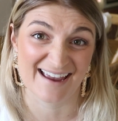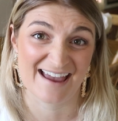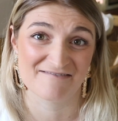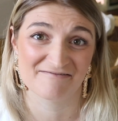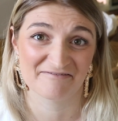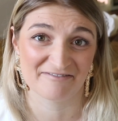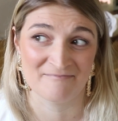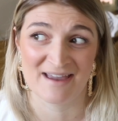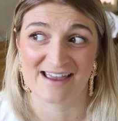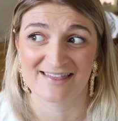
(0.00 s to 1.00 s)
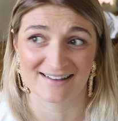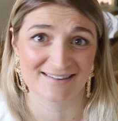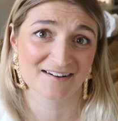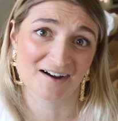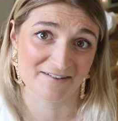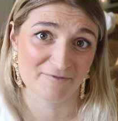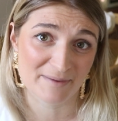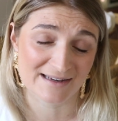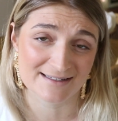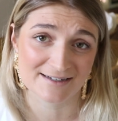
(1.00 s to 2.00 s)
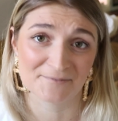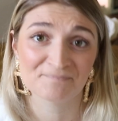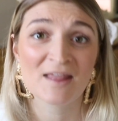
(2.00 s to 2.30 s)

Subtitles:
and for me that's kind of a big deal.